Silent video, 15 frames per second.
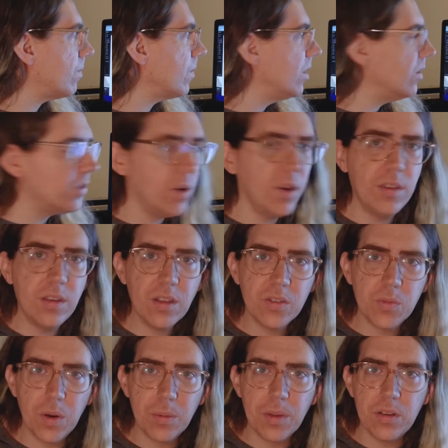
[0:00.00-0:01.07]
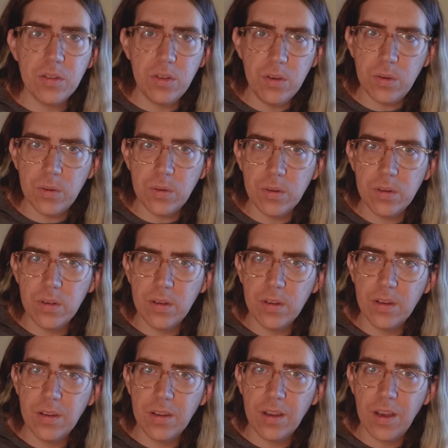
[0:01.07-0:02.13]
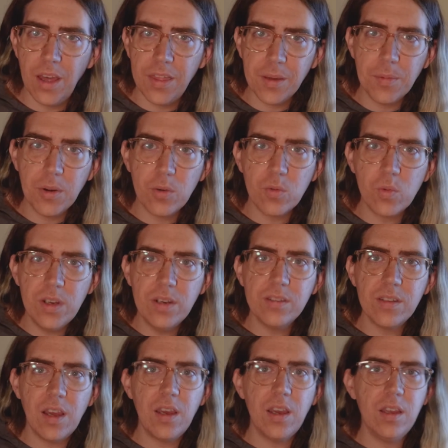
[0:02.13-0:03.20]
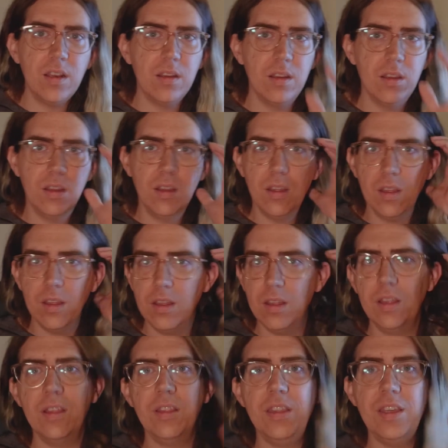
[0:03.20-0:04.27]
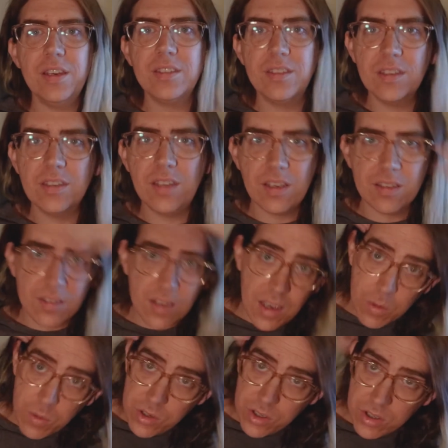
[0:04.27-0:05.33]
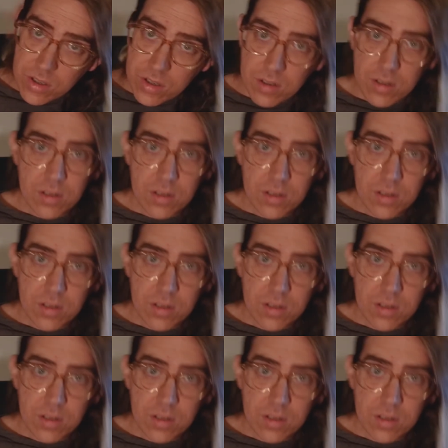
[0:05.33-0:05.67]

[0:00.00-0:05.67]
So I think that's what I'm going to do. I think I'm going to redesign the existing site, which